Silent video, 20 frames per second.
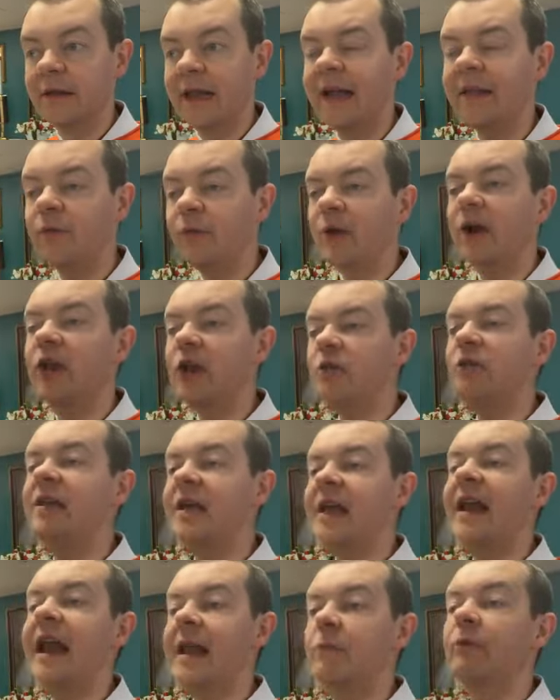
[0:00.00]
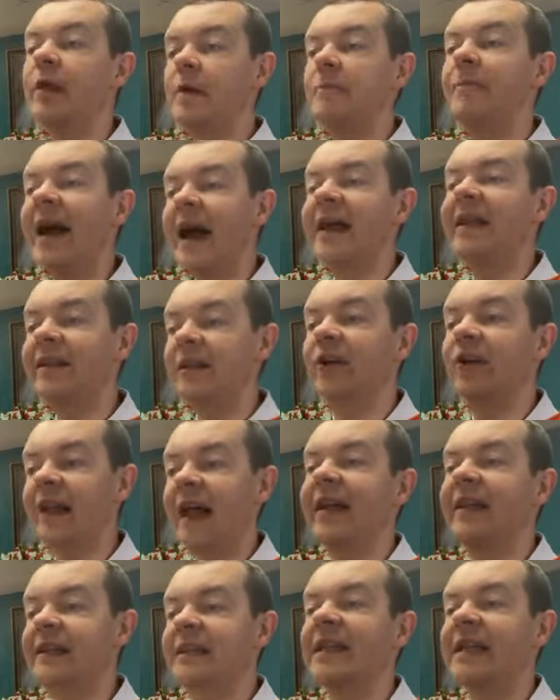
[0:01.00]
That's where you need a reminder
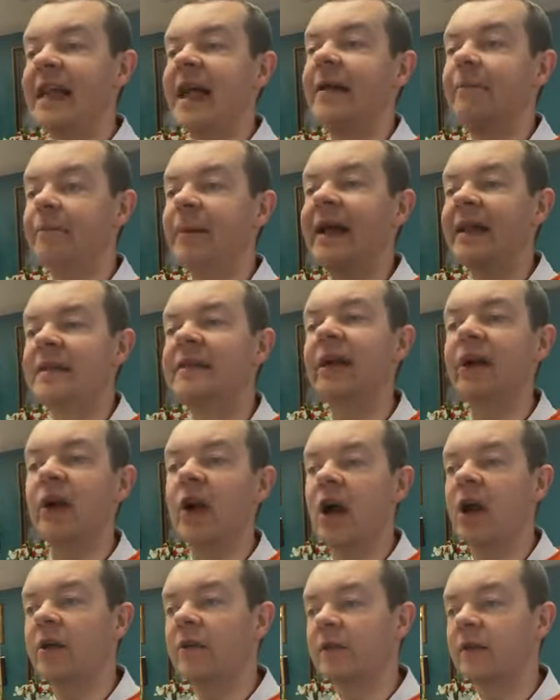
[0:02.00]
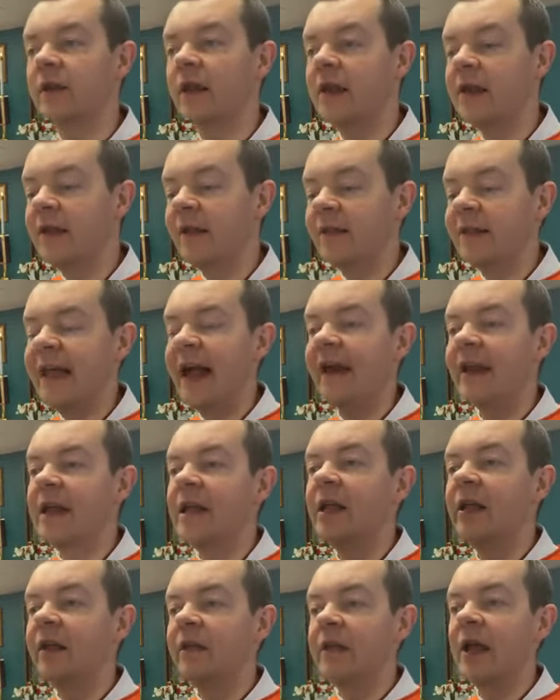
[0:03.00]
like today, Pentecost,
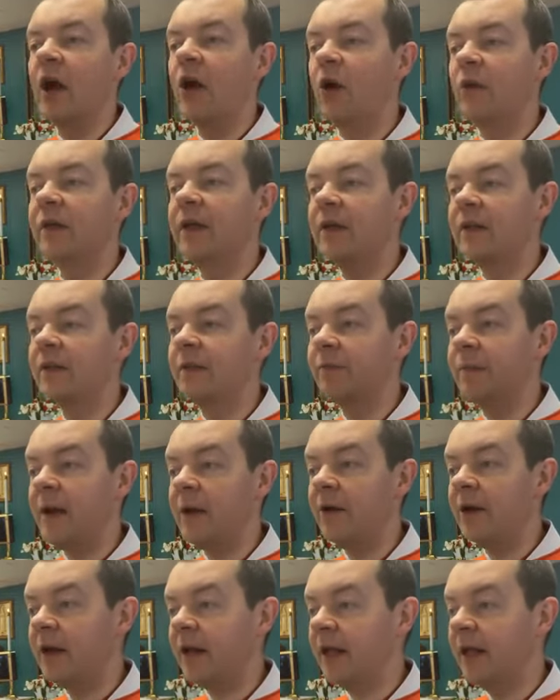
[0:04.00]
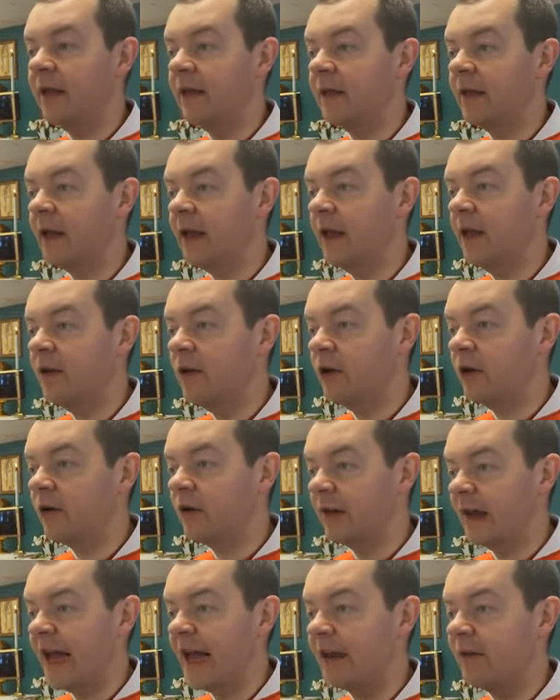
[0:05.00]
that the Holy Spirit is in
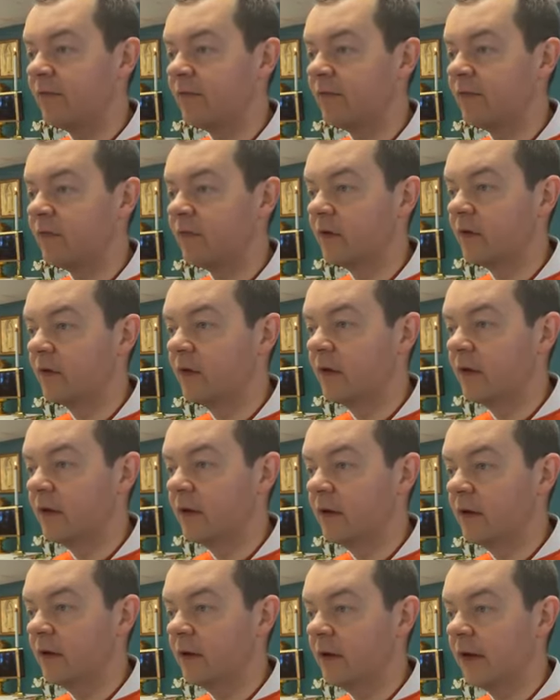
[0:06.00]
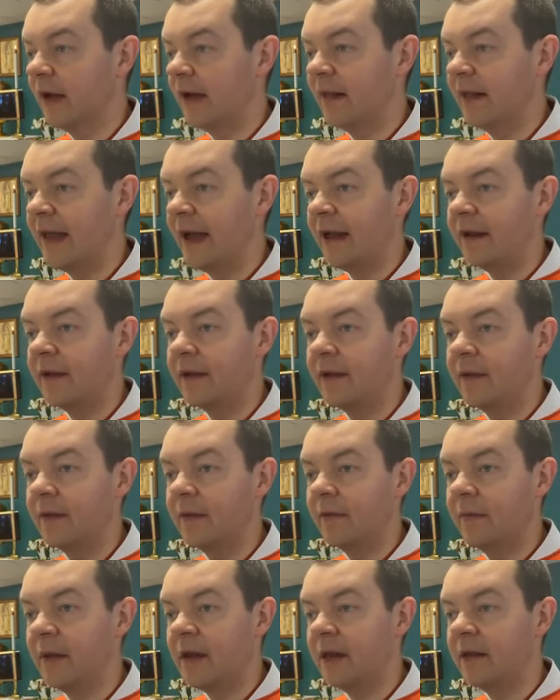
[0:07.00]
your life. And that
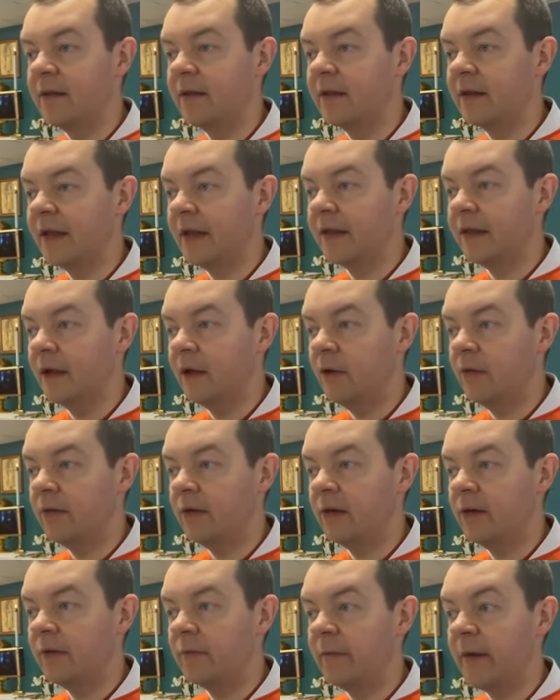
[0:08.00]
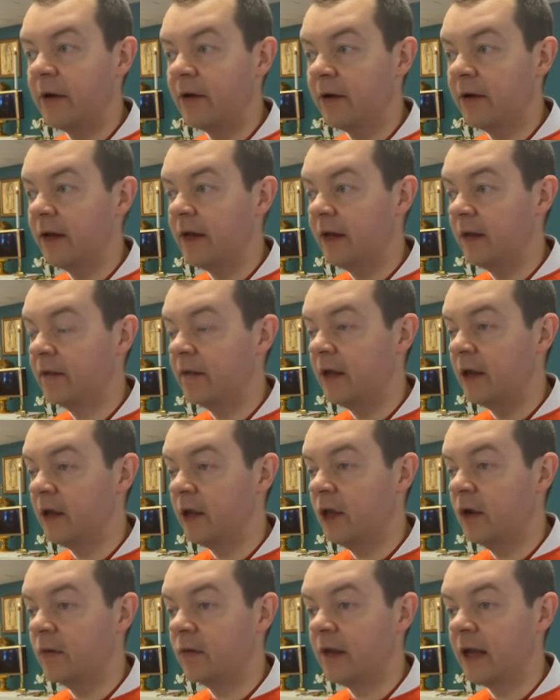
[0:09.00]
means that the Holy Spirit is
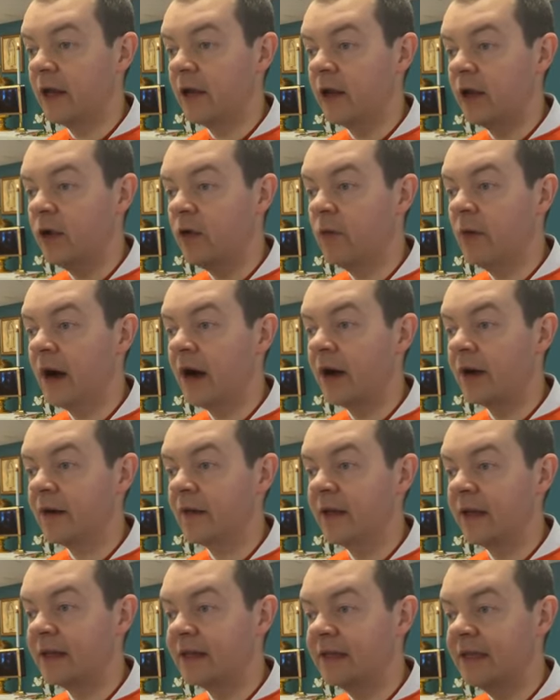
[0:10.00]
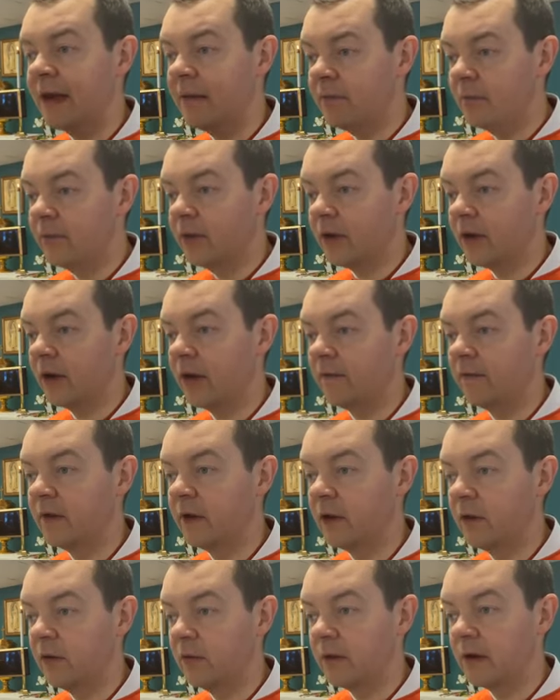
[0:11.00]
in you, that you are the temple of
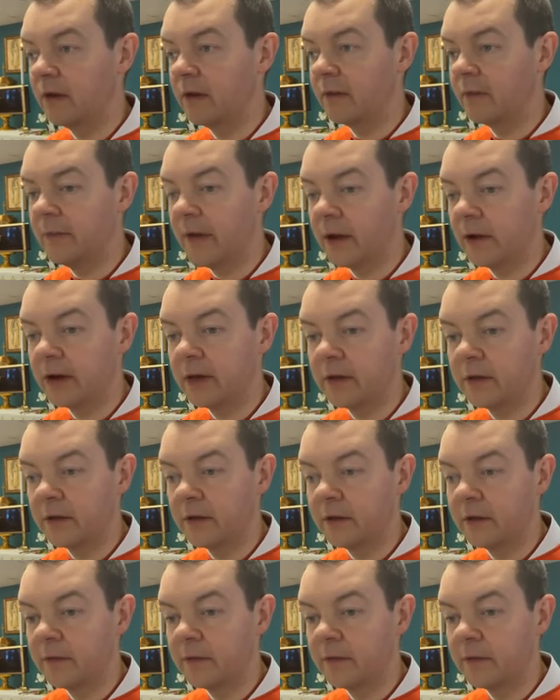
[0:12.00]
the Holy Spirit.